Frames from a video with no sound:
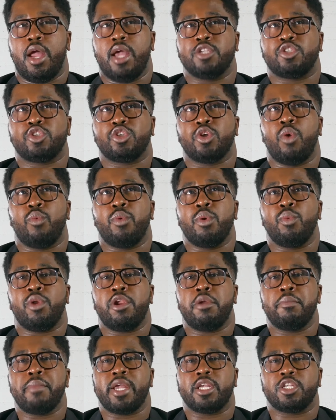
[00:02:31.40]
And so we
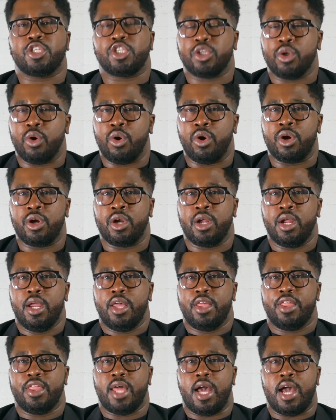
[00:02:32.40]
want to make sure
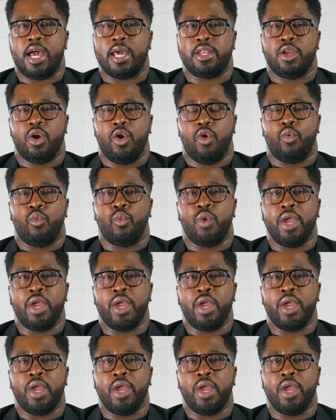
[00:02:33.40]
that